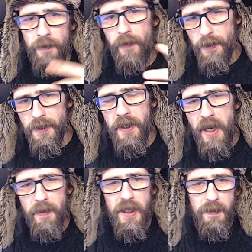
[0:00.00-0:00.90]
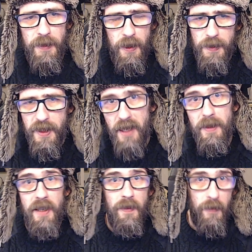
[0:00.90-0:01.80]
frozen an enemy, shocked an
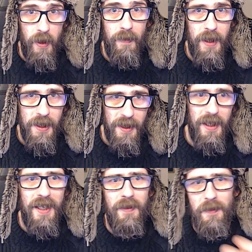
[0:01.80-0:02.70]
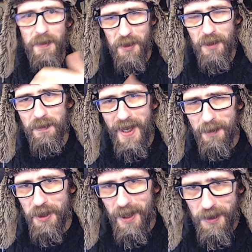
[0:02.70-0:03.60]
enemy, if you've crit recently, if you've consumed
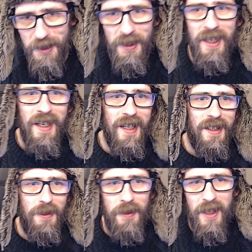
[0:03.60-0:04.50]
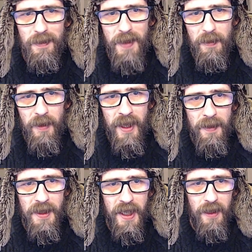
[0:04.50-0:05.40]
power charges. People can come
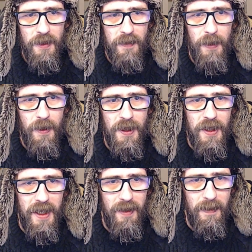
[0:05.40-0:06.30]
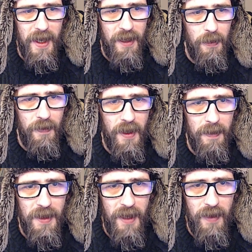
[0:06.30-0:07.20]
and tick lots of boxes here and make all of the
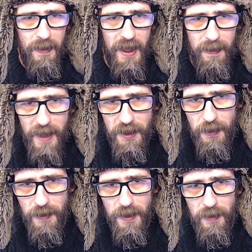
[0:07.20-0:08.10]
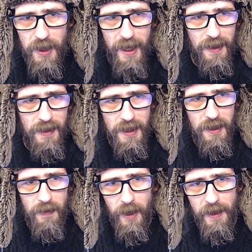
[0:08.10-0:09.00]
numbers get really big. Make sure that you check that these are
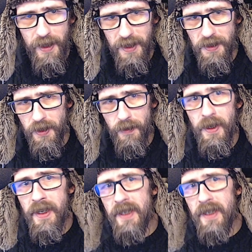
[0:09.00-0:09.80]
the right things. So